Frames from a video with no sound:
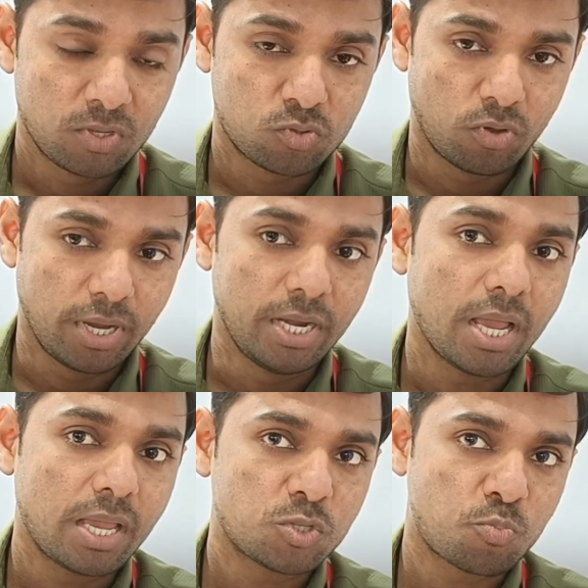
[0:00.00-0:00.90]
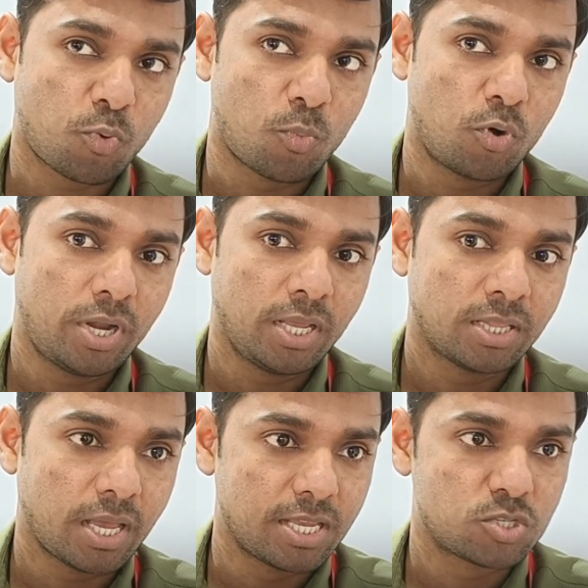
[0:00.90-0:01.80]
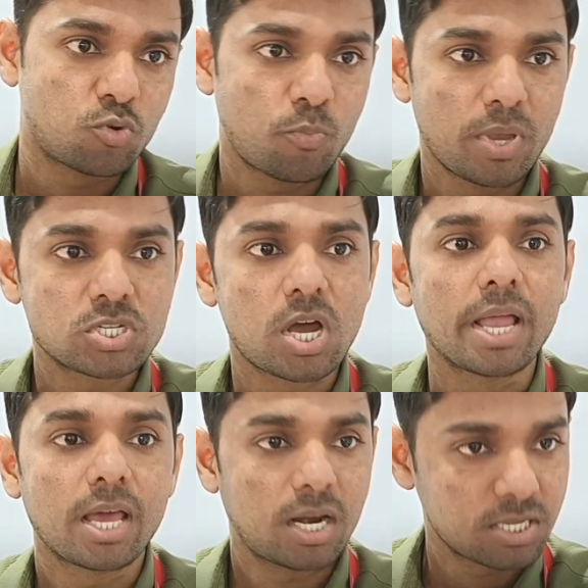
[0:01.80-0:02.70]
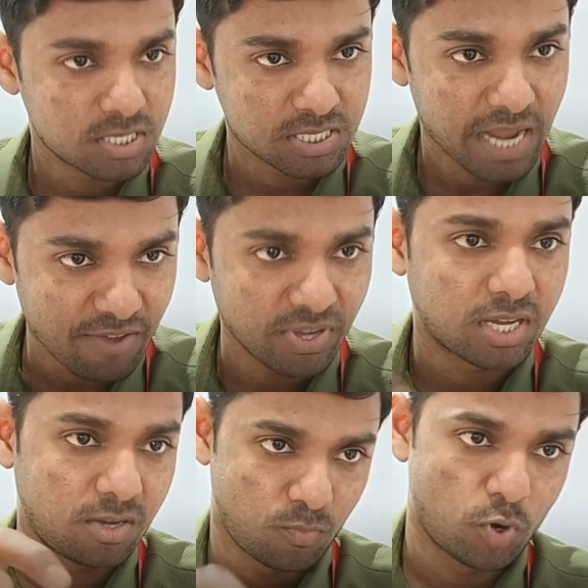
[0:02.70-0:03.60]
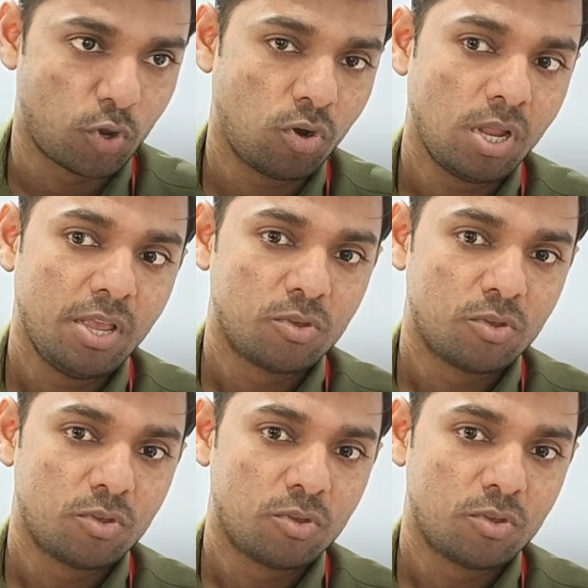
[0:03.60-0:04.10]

So India is promoting the ISRO-based IRNSS NAVIC module.